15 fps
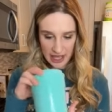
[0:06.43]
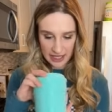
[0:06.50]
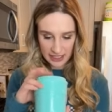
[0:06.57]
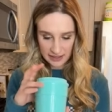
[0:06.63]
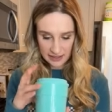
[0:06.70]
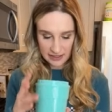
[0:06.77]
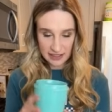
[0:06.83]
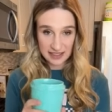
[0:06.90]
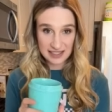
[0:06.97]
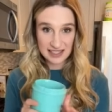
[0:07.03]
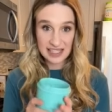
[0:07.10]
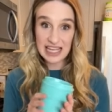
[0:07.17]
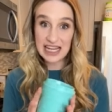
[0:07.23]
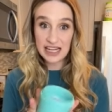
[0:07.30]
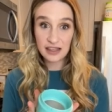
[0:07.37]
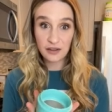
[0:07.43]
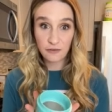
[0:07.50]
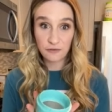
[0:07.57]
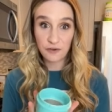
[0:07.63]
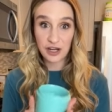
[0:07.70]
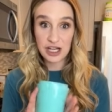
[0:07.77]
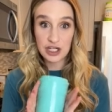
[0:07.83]
needs to sit in the
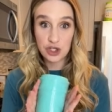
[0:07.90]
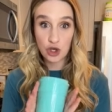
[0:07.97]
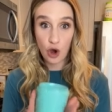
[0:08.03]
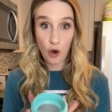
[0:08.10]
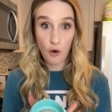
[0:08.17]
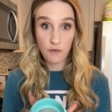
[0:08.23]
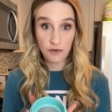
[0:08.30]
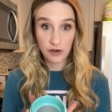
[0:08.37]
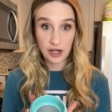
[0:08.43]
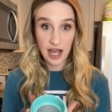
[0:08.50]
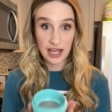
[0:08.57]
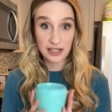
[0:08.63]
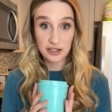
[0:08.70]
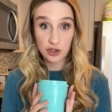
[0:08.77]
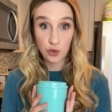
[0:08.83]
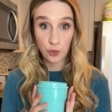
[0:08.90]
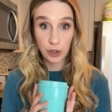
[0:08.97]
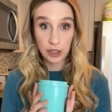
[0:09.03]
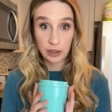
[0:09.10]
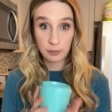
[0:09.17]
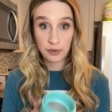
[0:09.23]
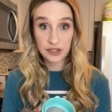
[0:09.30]
fridge overnight. So we're gonna
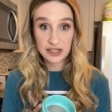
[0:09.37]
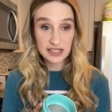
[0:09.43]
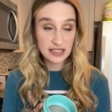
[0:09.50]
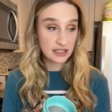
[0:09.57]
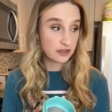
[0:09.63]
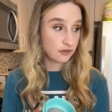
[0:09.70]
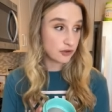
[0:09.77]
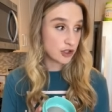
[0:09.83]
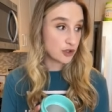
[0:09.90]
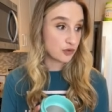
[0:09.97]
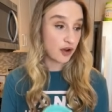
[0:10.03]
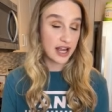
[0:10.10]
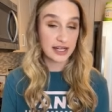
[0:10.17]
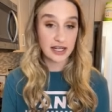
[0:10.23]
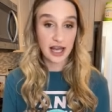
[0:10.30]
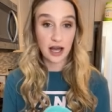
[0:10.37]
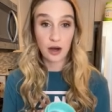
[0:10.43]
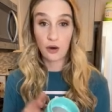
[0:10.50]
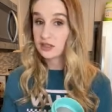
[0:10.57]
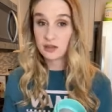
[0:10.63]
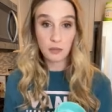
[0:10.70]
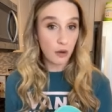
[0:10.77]
put this in the fridge right now.
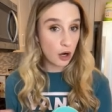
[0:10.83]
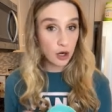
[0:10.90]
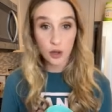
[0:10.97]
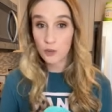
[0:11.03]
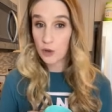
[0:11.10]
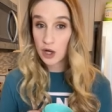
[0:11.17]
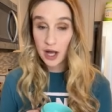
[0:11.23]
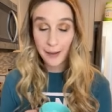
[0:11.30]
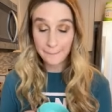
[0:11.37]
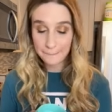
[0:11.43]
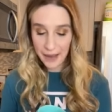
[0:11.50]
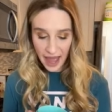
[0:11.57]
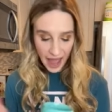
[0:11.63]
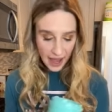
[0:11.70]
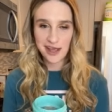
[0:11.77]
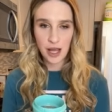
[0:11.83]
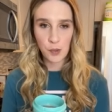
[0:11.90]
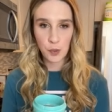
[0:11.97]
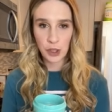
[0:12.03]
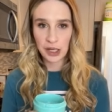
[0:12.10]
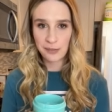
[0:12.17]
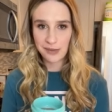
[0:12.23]
Tomorrow we'll come back and we're
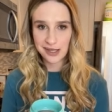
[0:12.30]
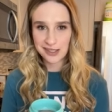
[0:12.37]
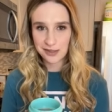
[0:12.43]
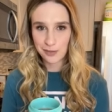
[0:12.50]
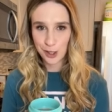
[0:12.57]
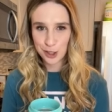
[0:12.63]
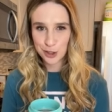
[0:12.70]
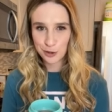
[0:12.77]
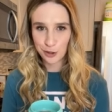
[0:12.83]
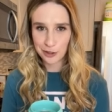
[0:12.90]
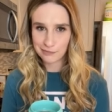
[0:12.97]
gonna make some ice cream.